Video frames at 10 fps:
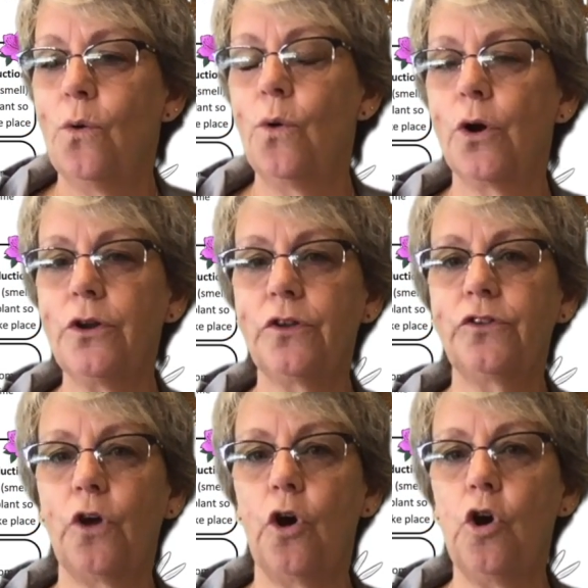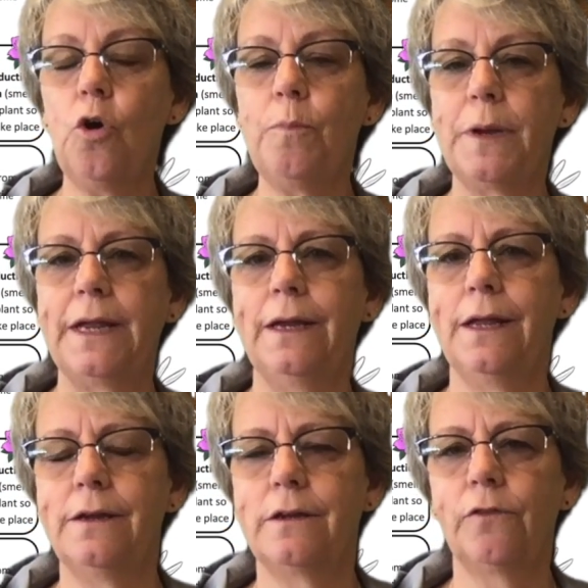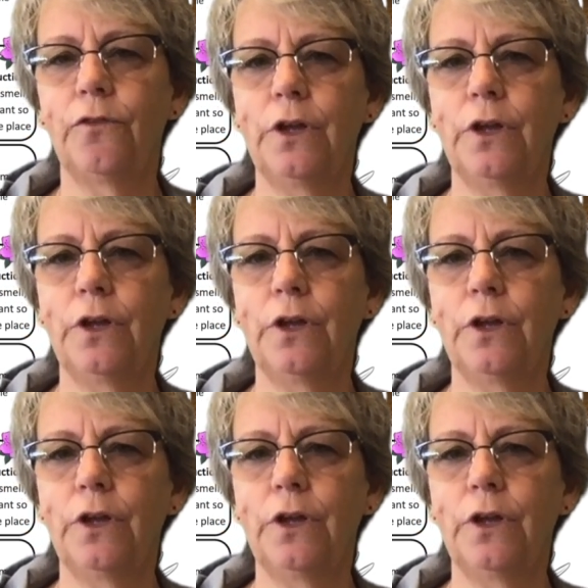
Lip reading: Or does the opening in different